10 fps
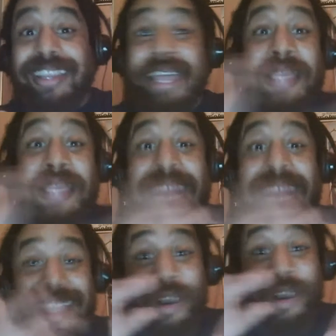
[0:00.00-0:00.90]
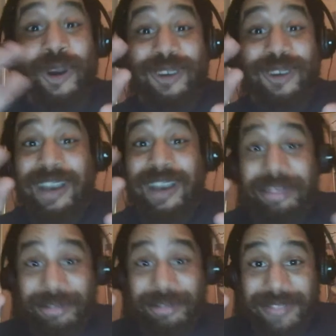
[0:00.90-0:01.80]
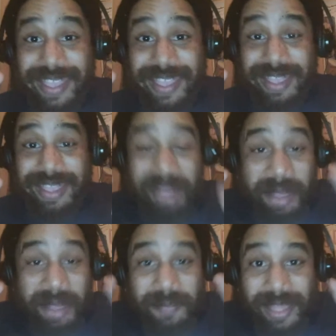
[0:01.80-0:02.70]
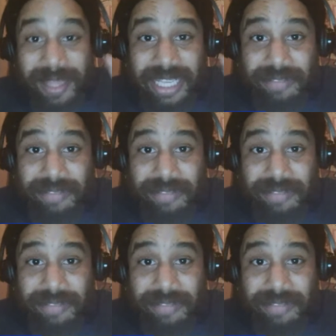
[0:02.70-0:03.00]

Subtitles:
that's a whole other thing. But even